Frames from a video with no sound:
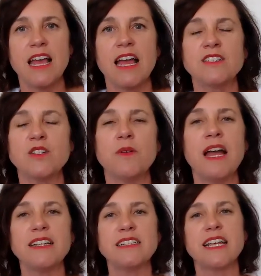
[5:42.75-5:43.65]
And so I
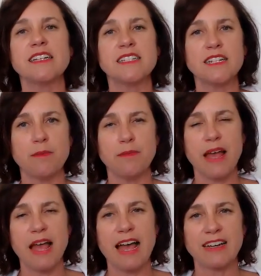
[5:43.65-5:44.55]
had to take a step
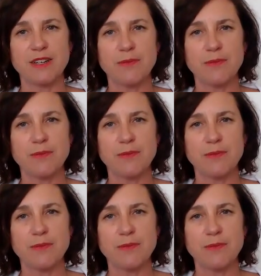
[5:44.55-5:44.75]
back.